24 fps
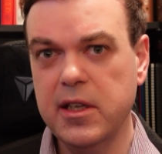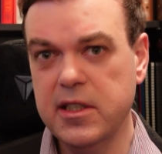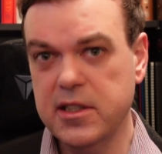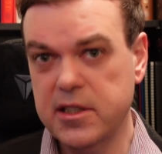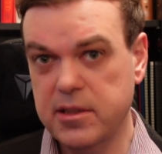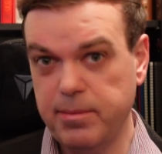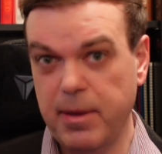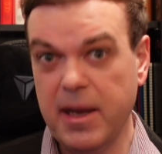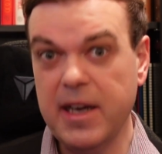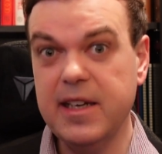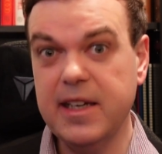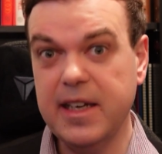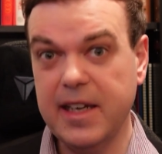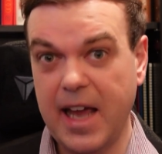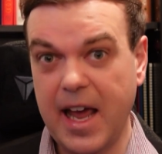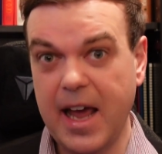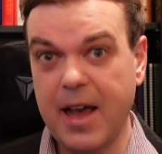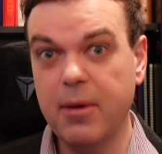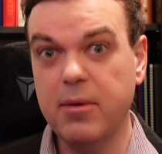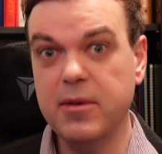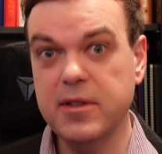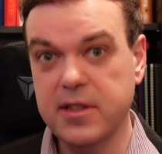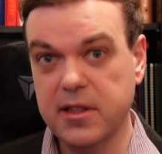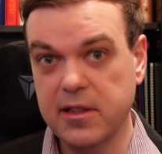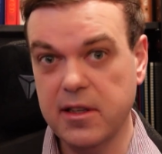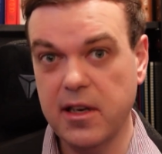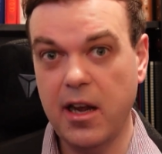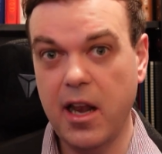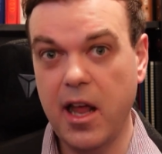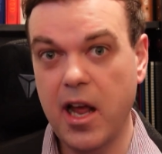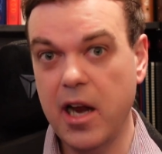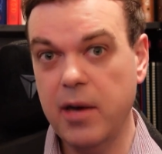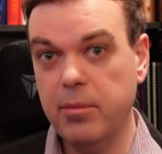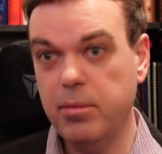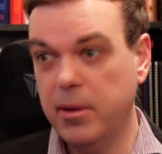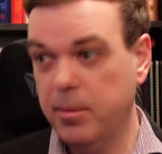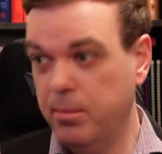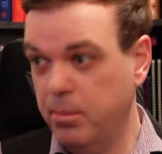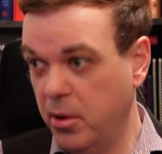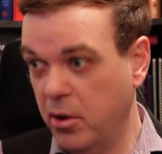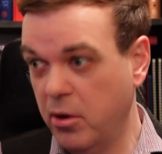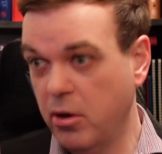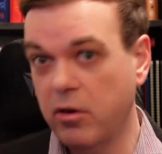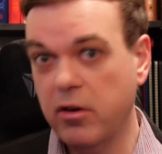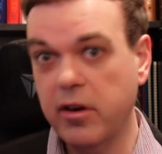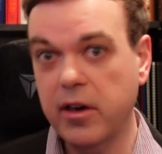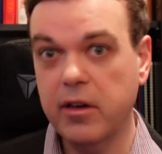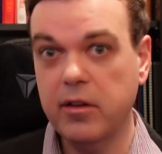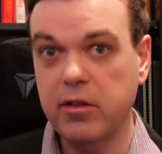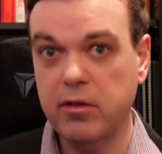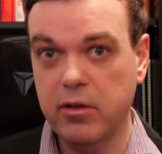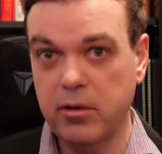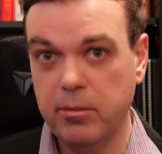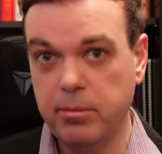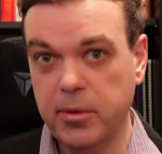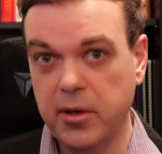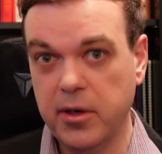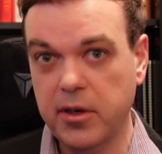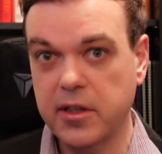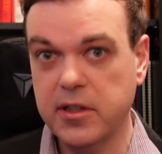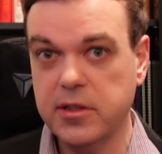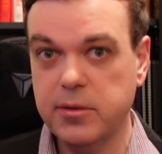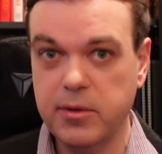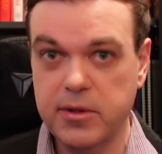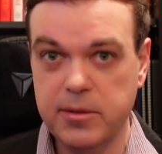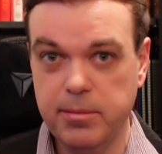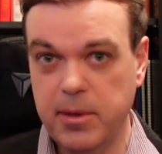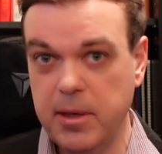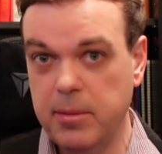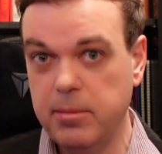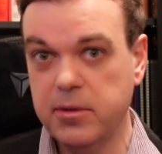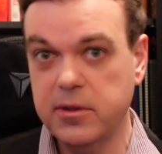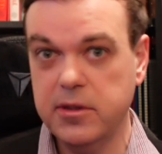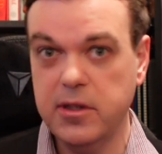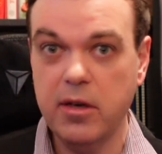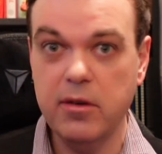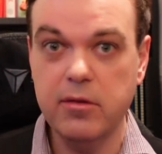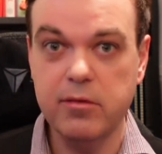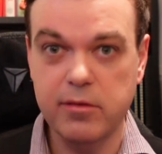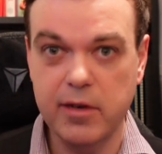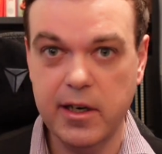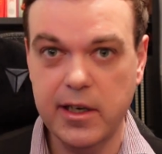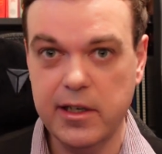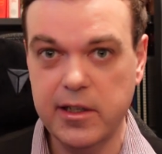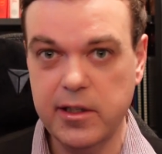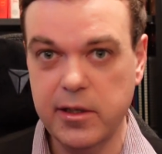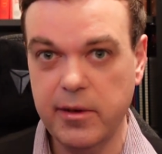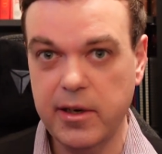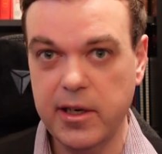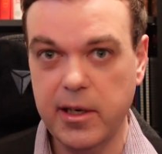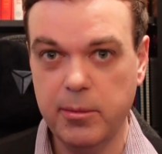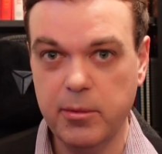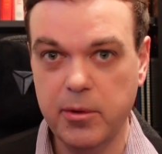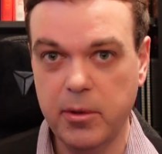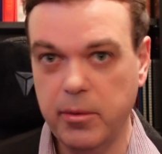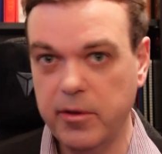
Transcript: spending hours in the library pouring through books, which people don't really do anymore.